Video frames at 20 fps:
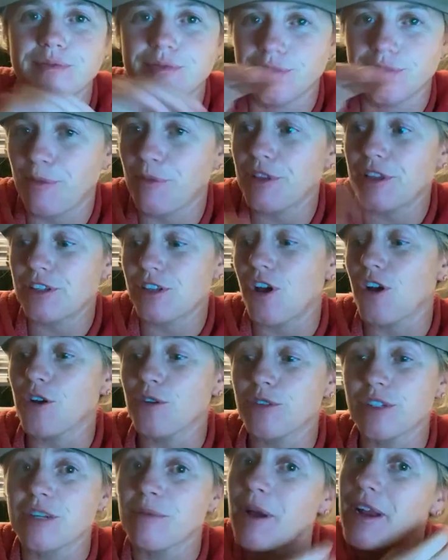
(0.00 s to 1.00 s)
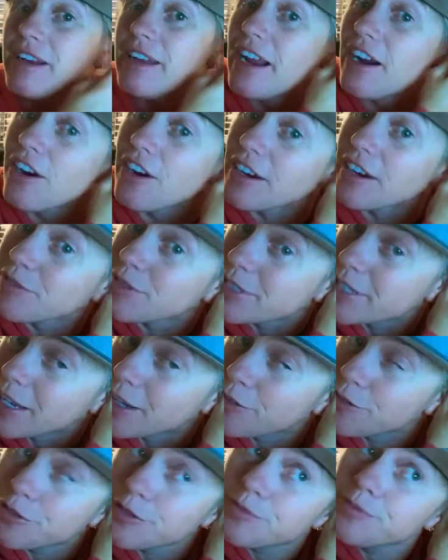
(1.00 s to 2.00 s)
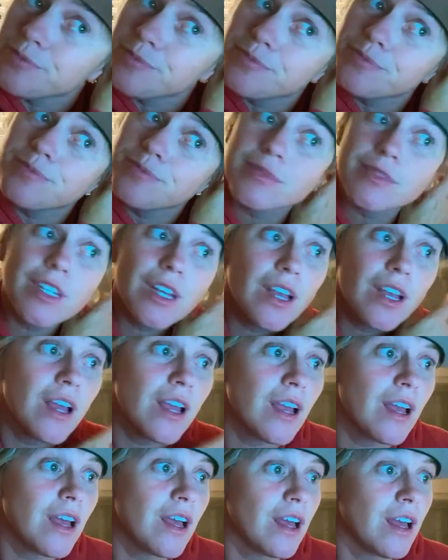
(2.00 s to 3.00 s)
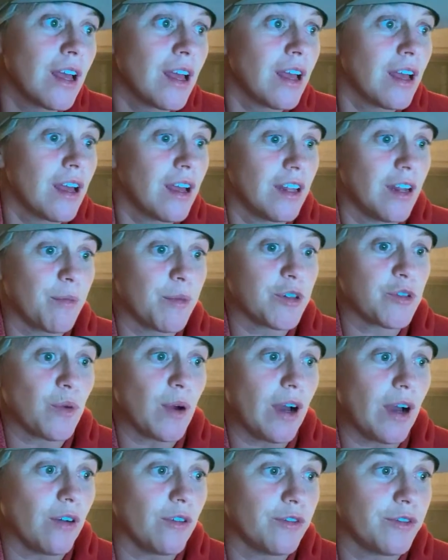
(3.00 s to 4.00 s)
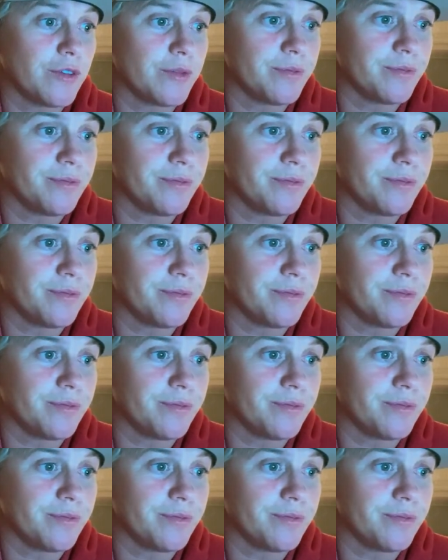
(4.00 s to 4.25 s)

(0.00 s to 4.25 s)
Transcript: Remember, this all goes into my narrative stuff. Number 12.